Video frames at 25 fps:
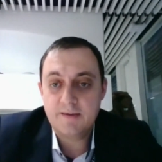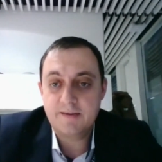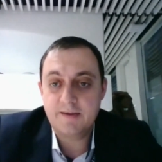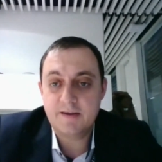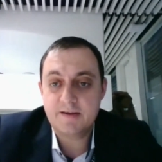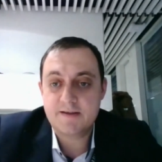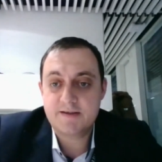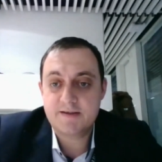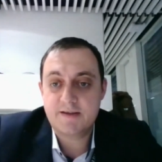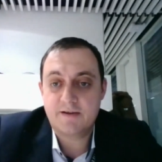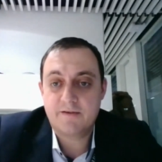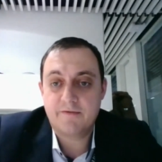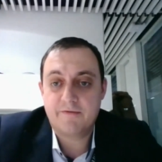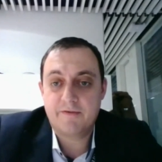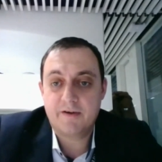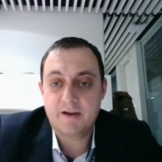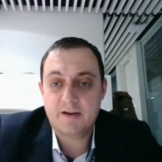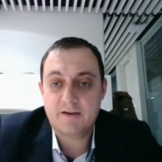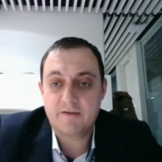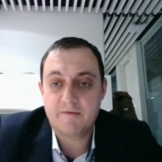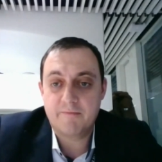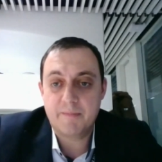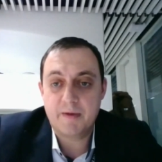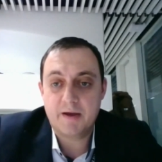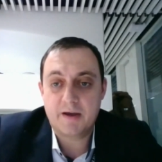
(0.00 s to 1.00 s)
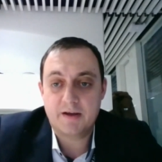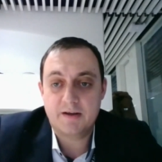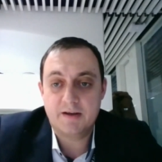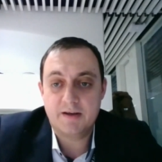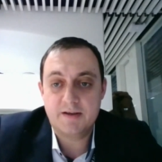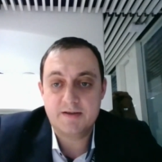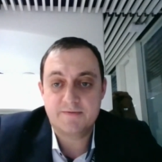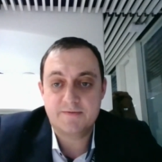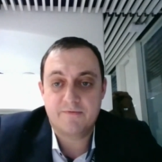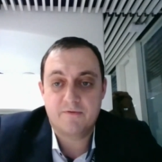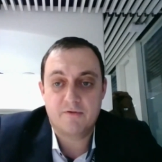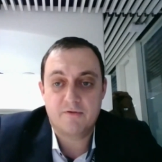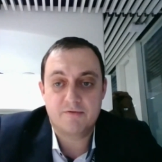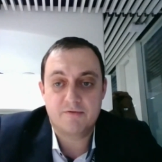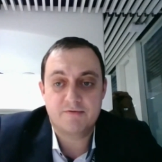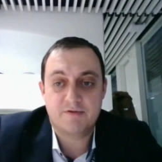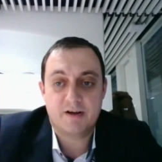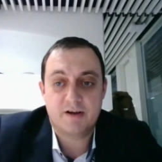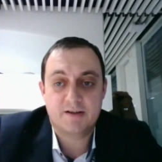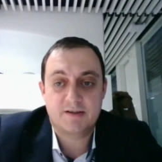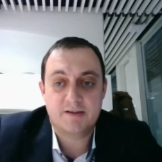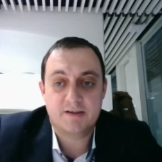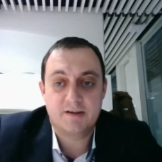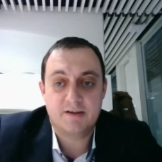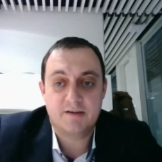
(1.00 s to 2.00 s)
This is an effective mechanism for
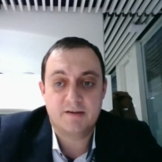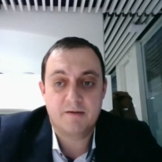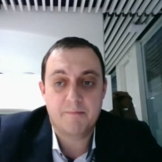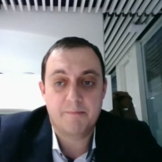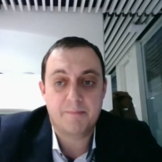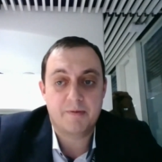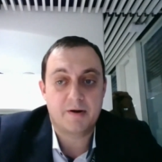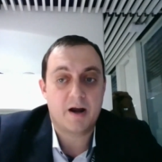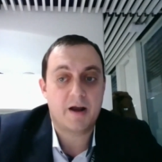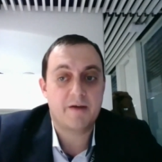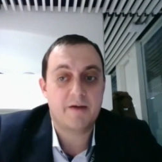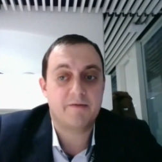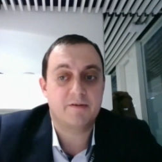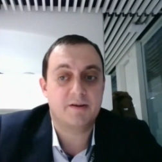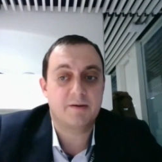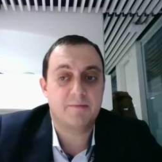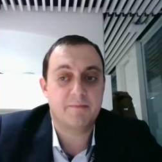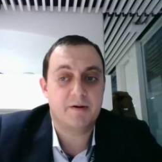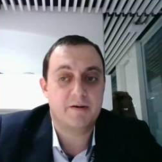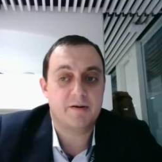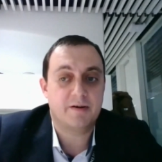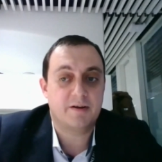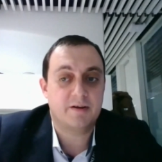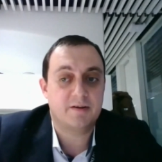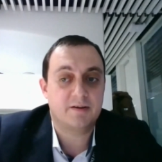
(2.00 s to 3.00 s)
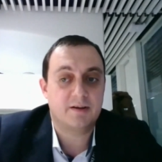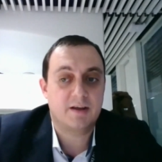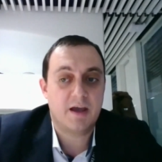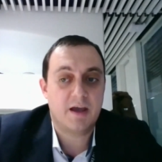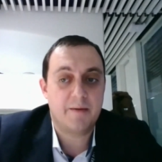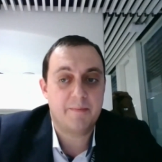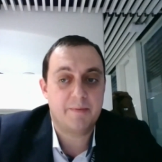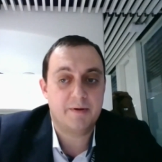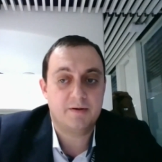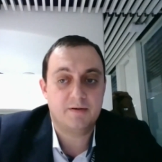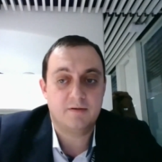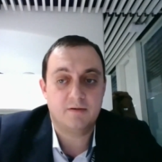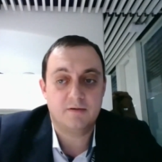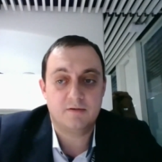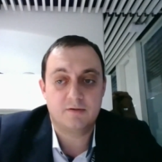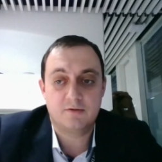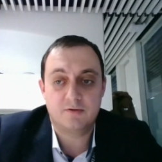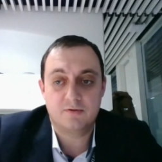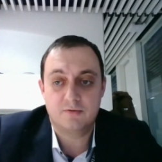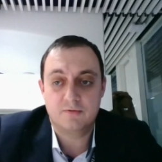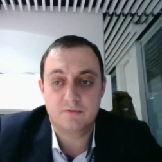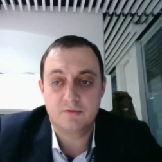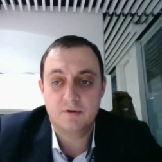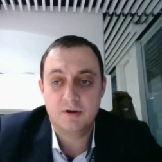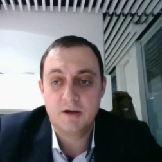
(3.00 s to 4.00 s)
attracting private American capital
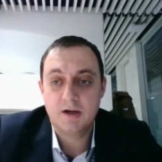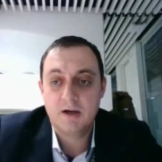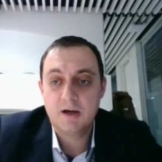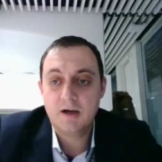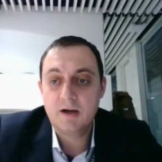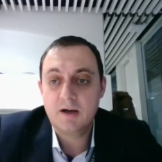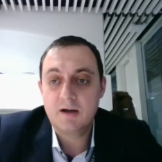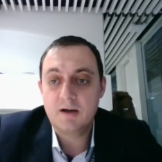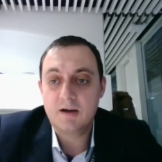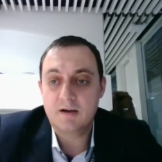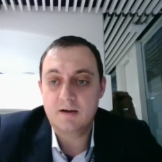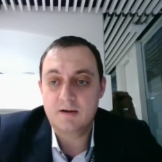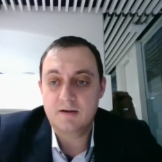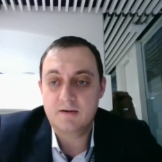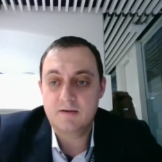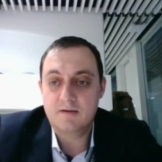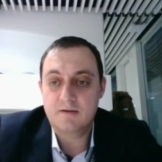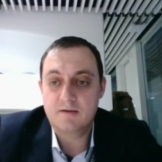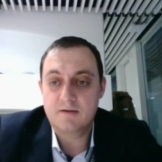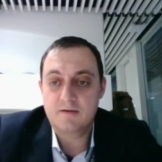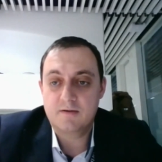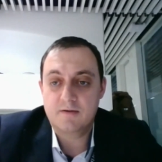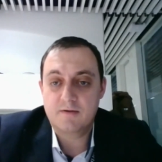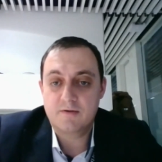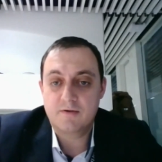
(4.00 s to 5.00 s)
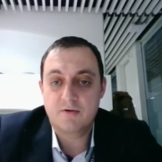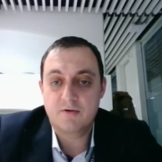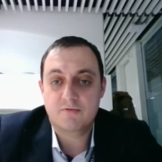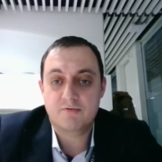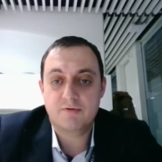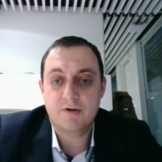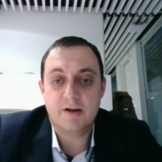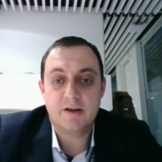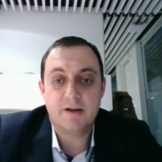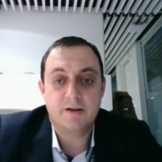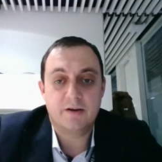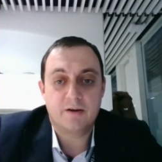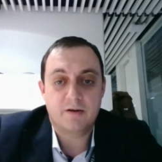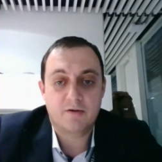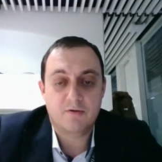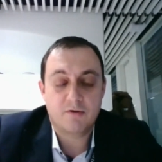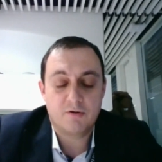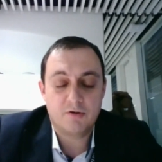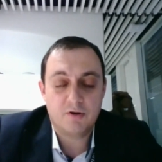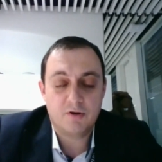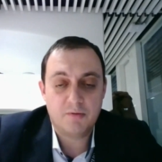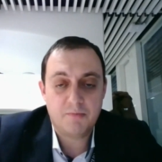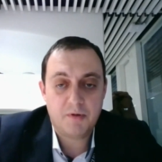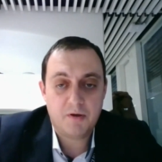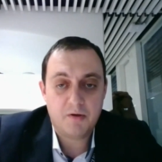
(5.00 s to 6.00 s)
to uh, Ukrainian
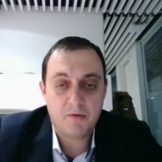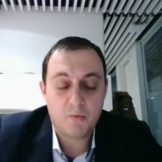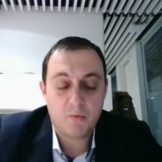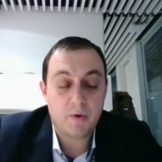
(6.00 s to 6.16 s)
economy.